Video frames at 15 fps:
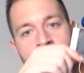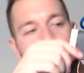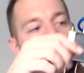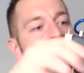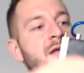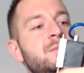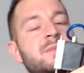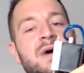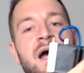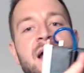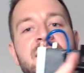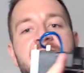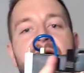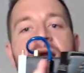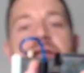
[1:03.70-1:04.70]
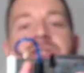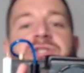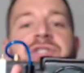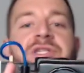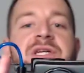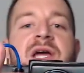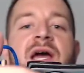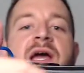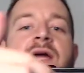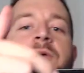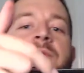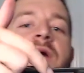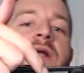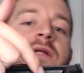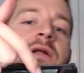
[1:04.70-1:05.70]
hidden behind the HGA,
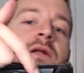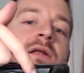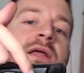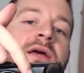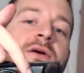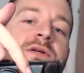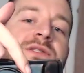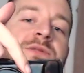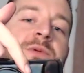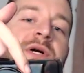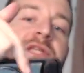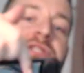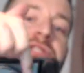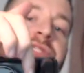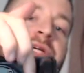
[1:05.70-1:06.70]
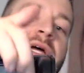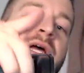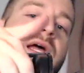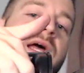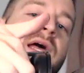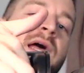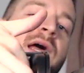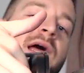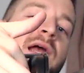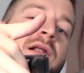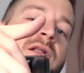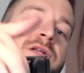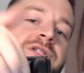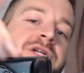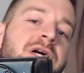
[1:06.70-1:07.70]
we got a little kill switch and a
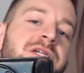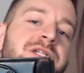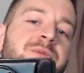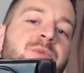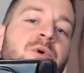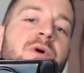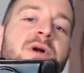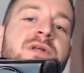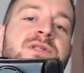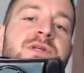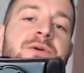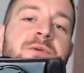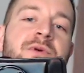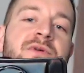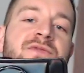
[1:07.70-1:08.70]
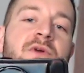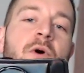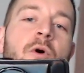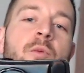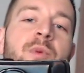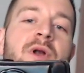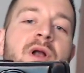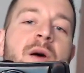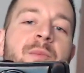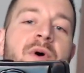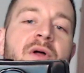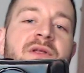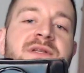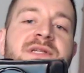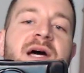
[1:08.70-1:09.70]
little charging port, so I don't have to open it up
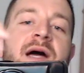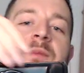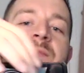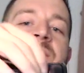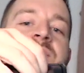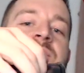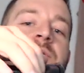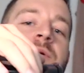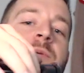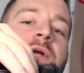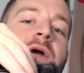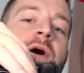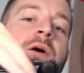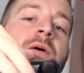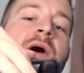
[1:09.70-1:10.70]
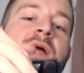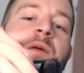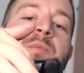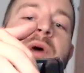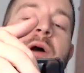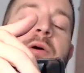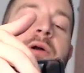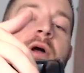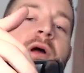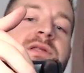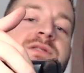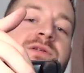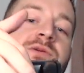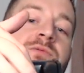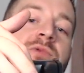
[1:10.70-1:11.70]
all the time. So here we go. I can power it on
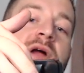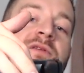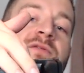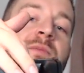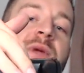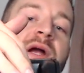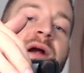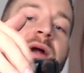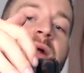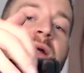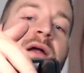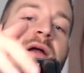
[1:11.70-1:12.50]
just right from here.